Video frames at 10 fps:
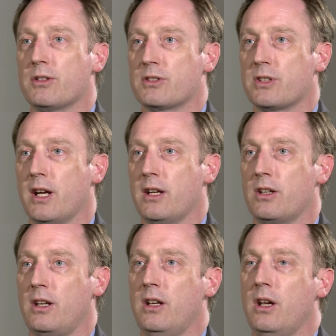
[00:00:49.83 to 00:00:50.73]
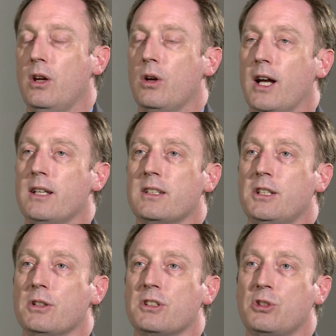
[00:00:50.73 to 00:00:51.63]
society, I
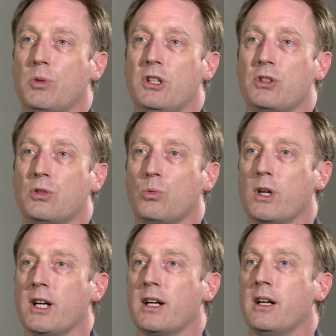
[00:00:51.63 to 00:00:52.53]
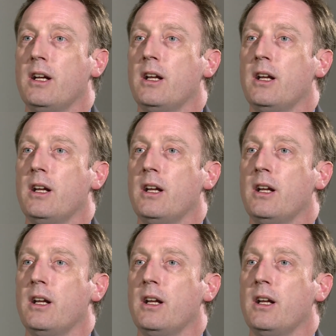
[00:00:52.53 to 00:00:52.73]
see a situation where